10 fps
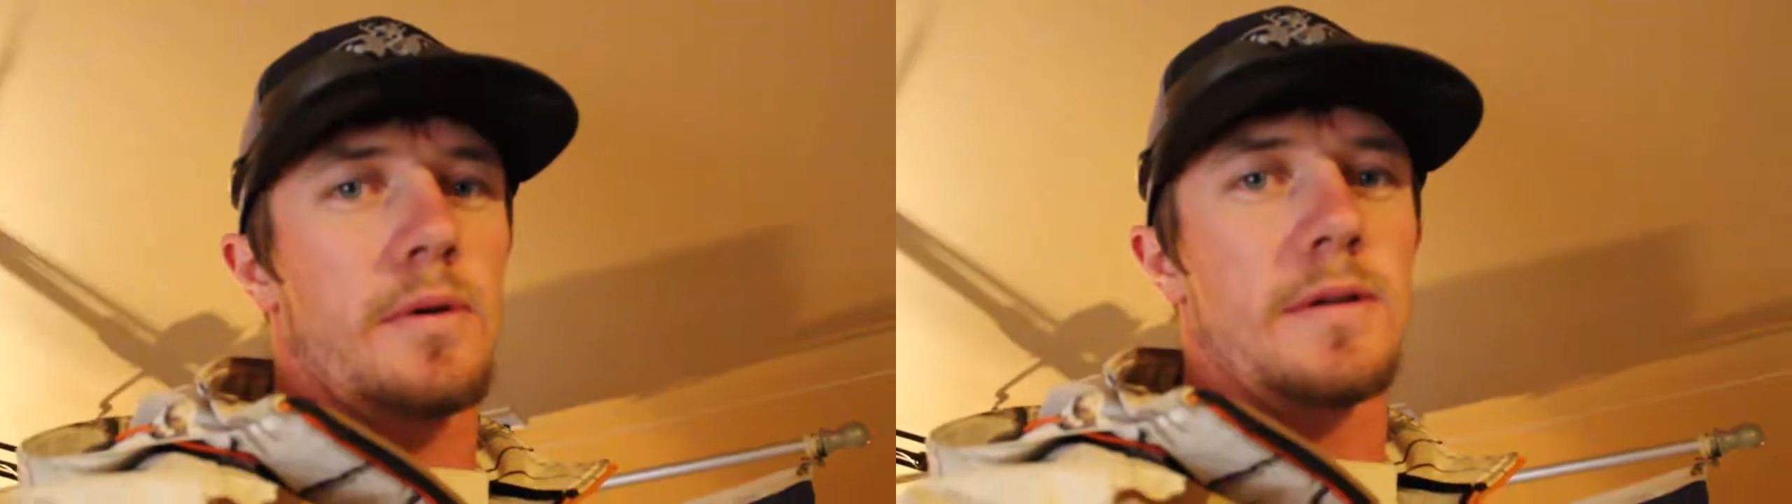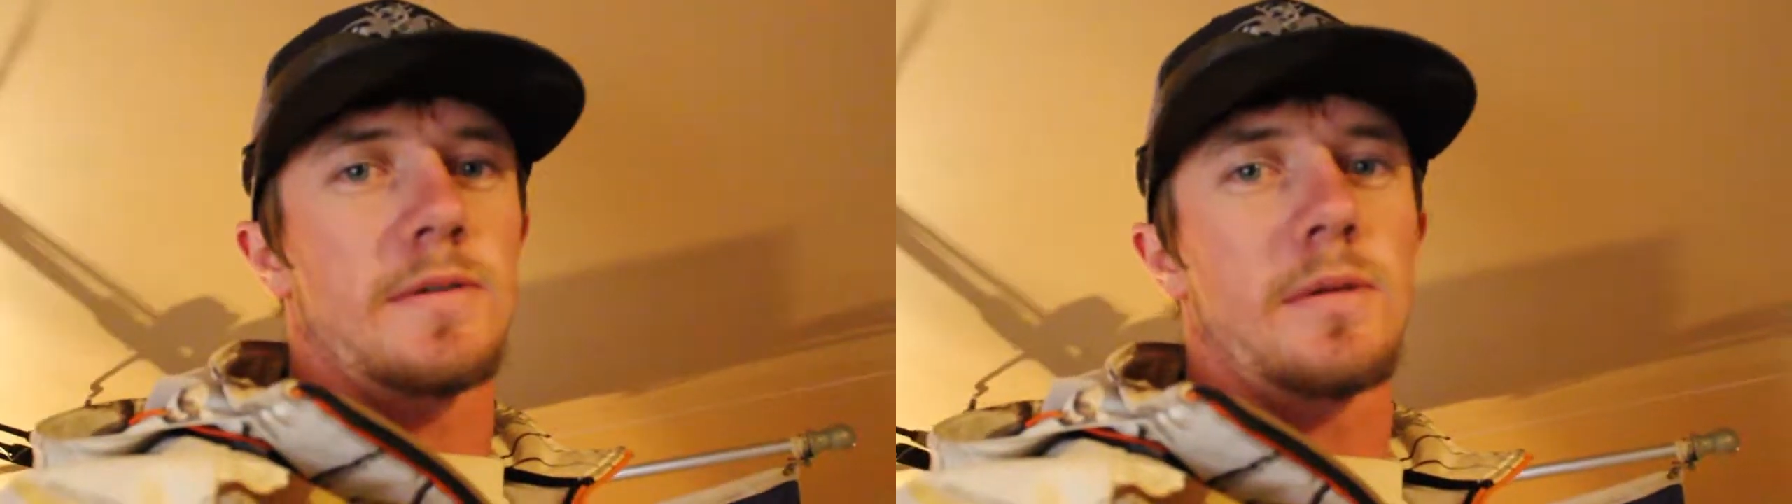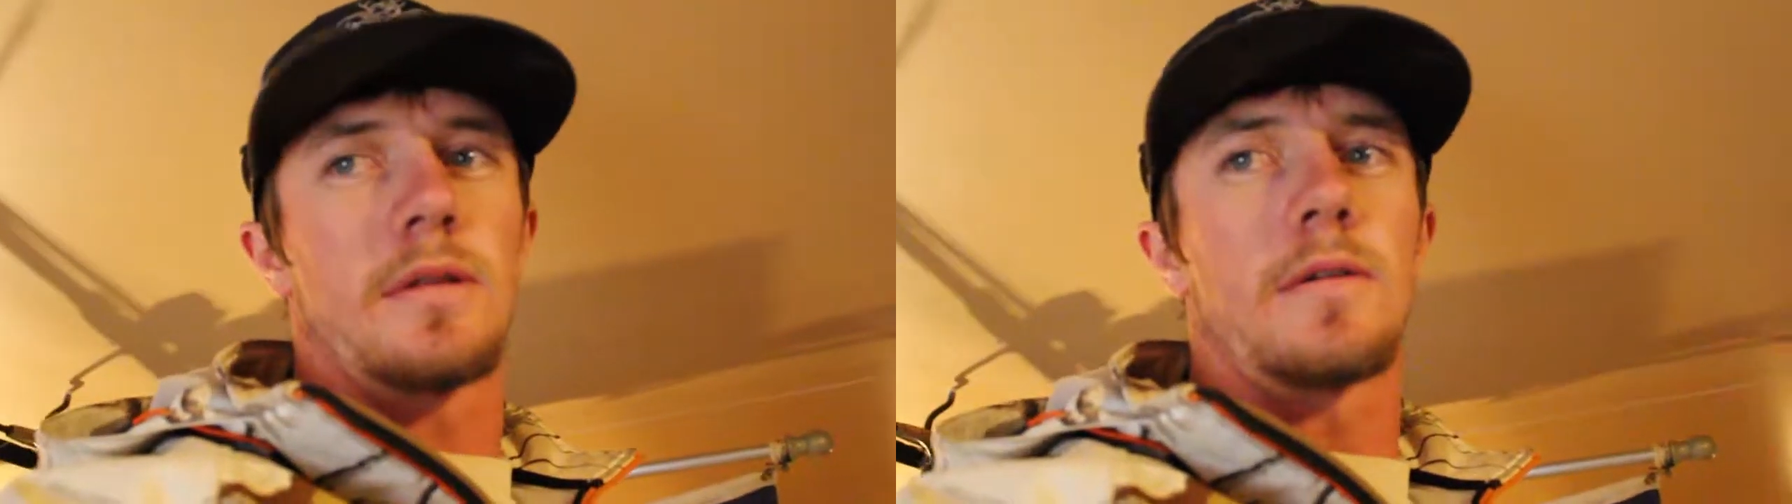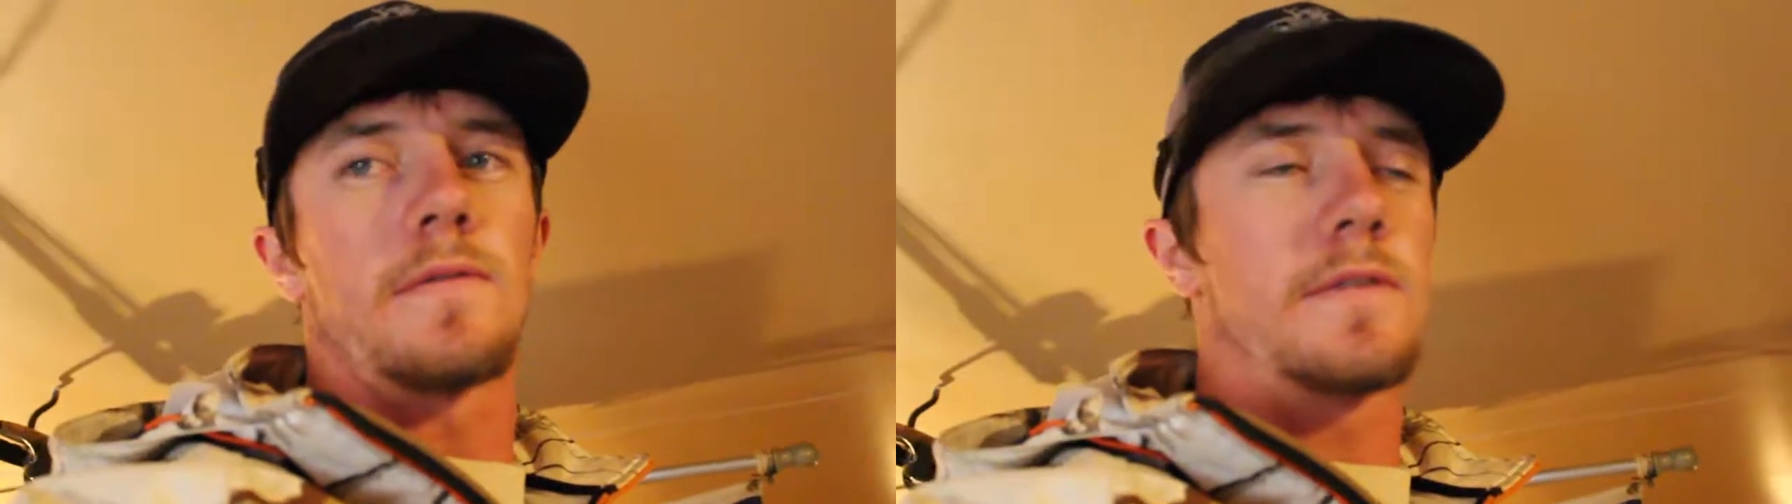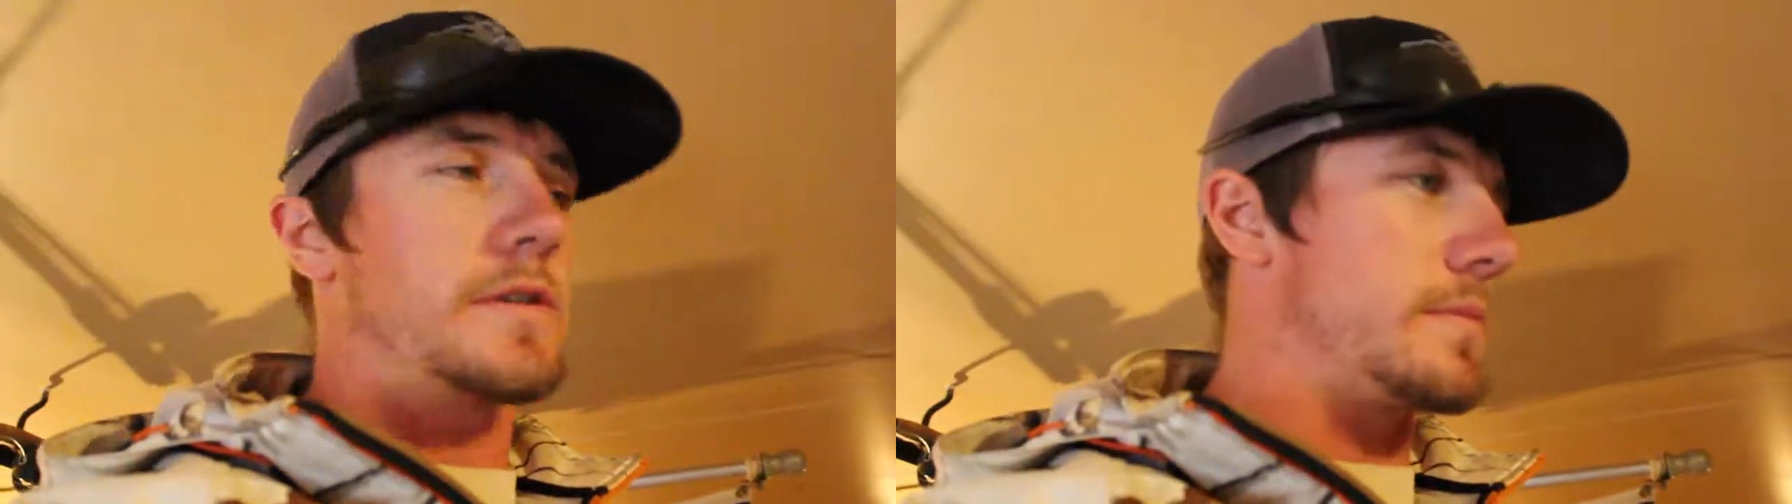pretty sweet little
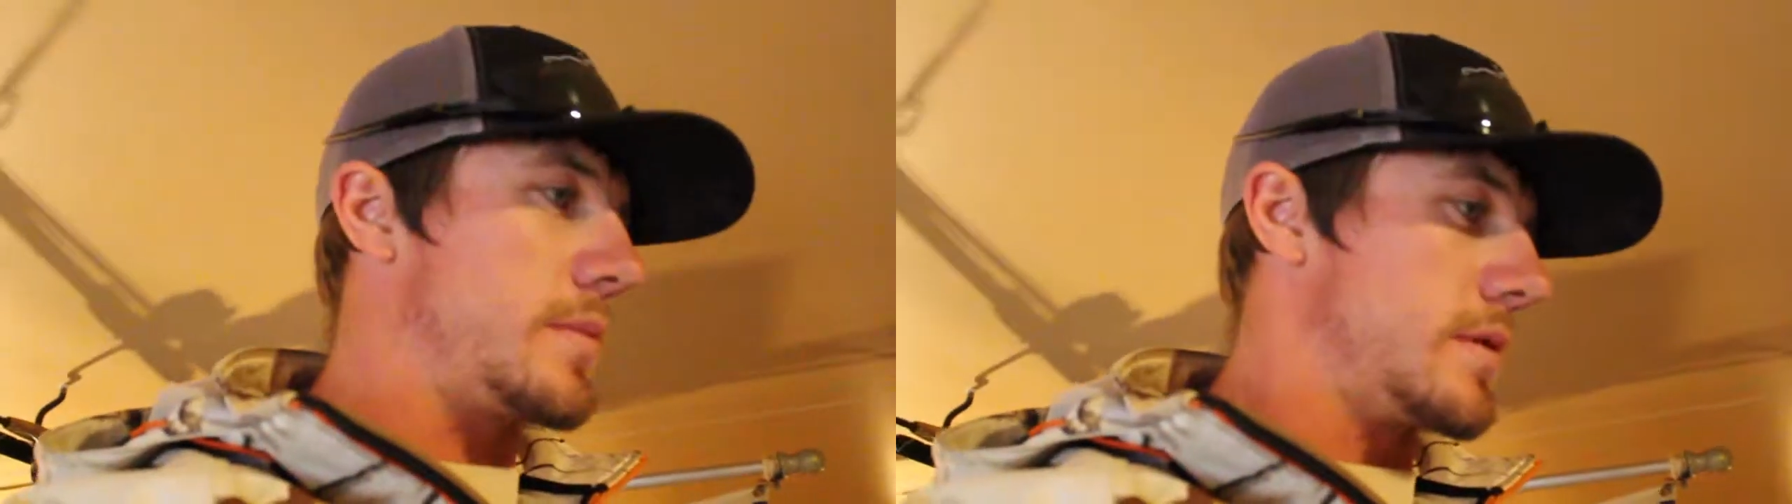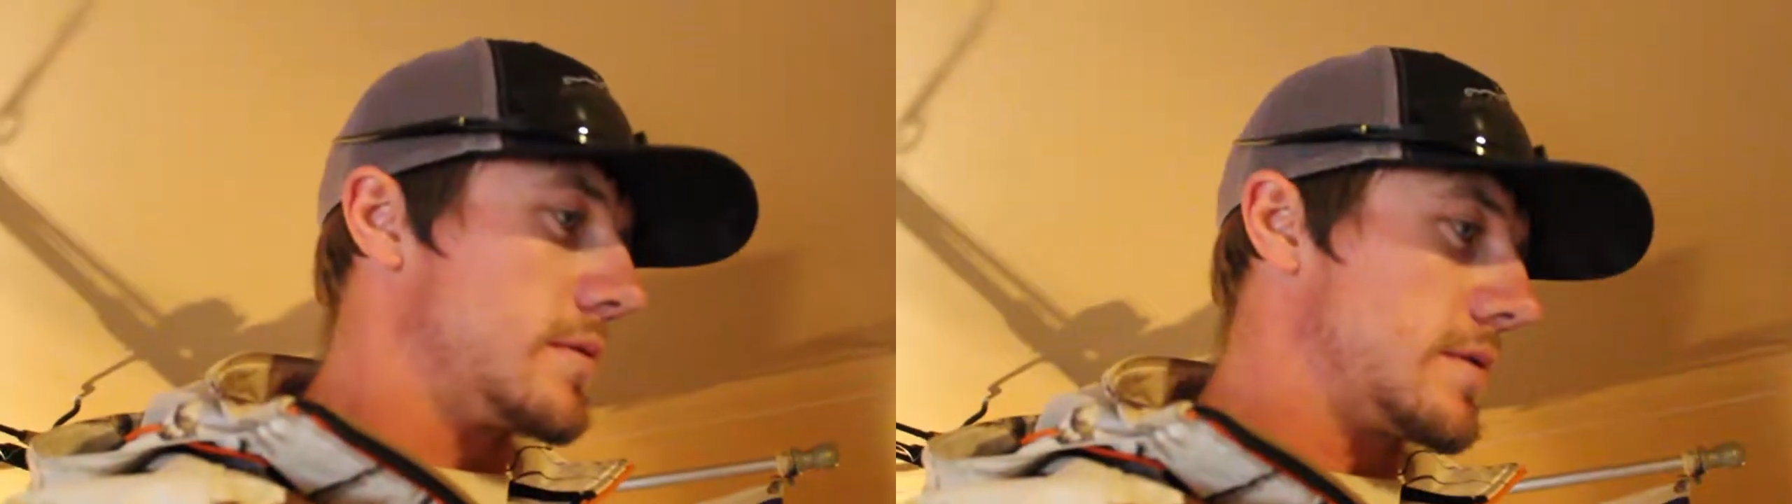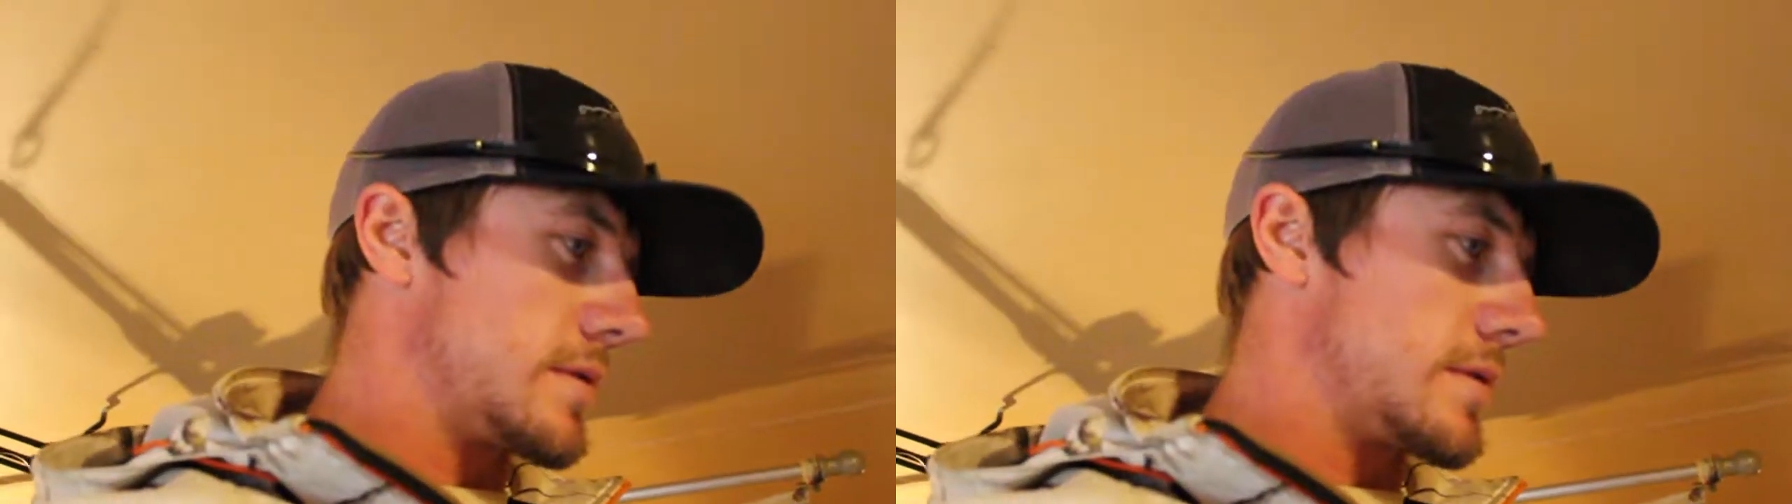fishing boats.